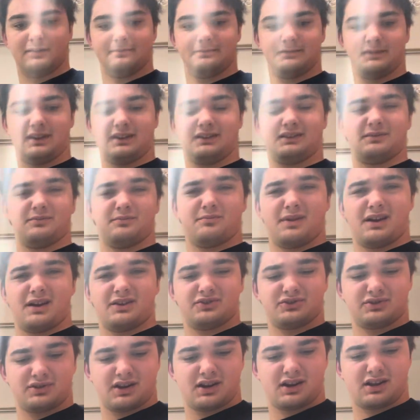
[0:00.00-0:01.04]
doesn't
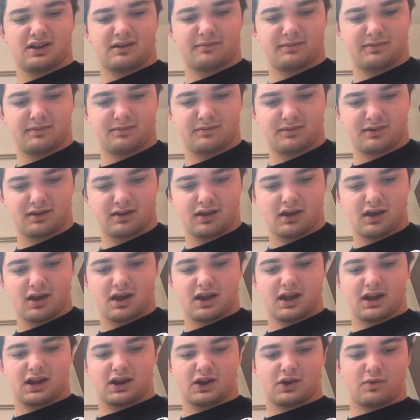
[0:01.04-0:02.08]
measure income
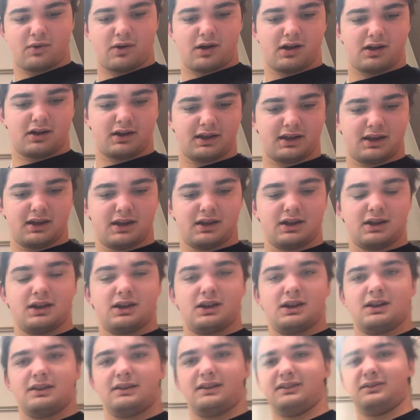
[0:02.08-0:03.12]
inequality,
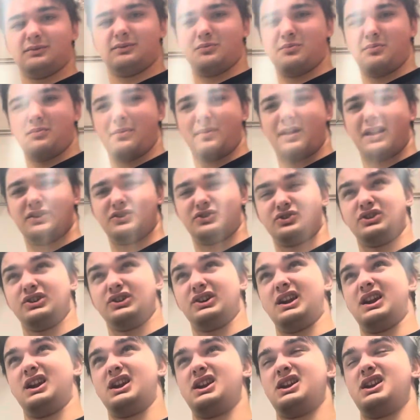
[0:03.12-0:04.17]
doesn't measure
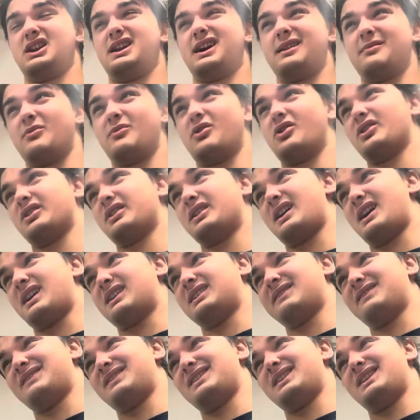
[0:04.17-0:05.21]
non-market
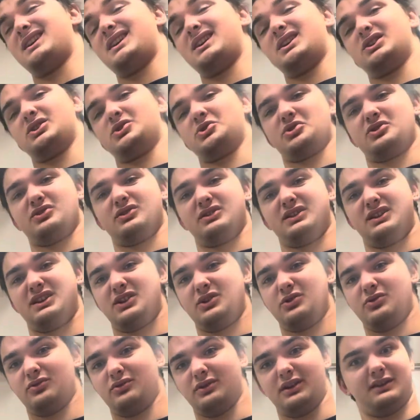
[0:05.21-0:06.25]
activity or
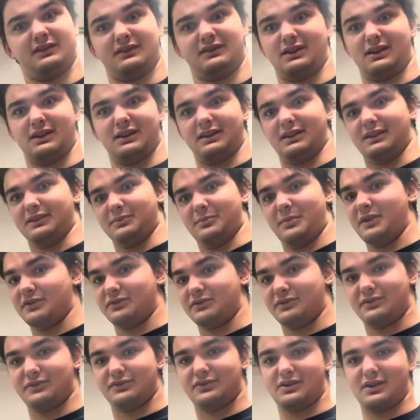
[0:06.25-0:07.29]
illegal, it doesn't measure
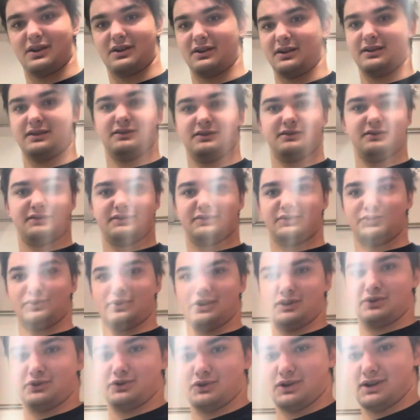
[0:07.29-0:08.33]
the drug trade.
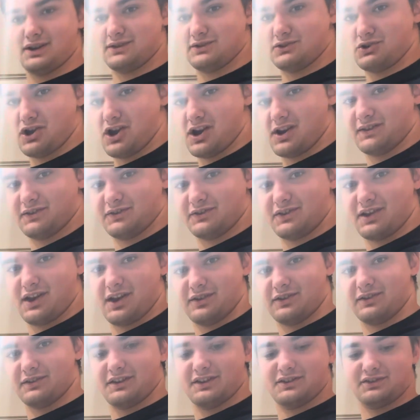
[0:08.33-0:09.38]
Drug trade is not in this
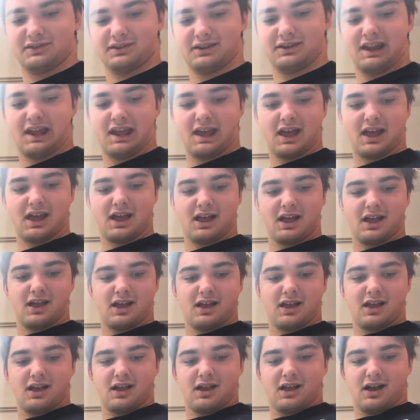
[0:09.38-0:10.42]
calculation.
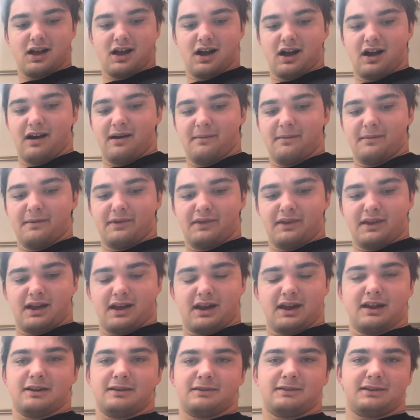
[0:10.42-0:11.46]
And
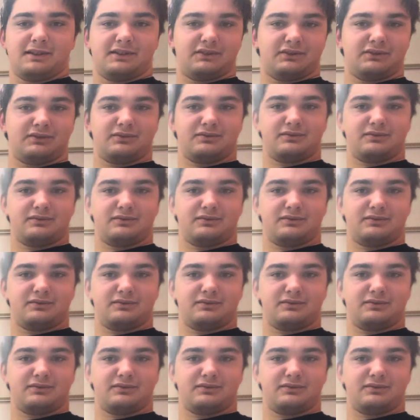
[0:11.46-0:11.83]
then doesn't